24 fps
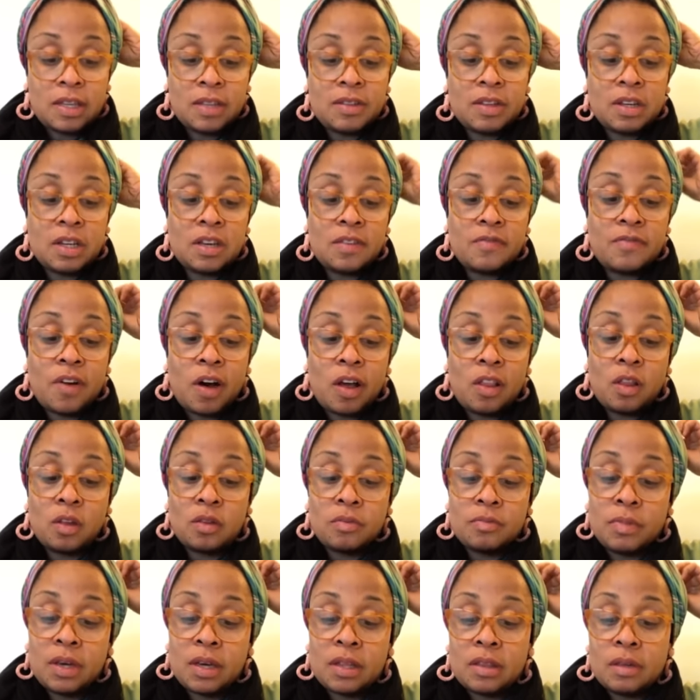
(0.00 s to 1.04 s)
that he followed
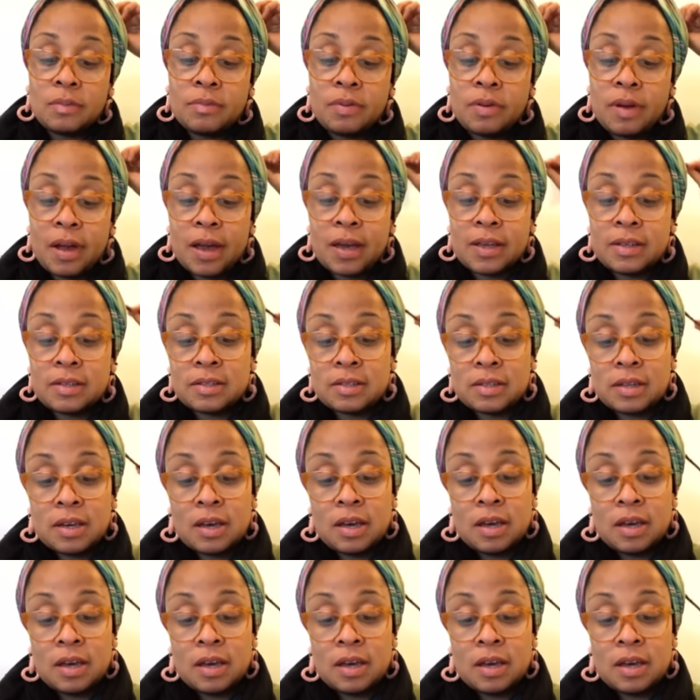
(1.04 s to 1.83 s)
me in the press.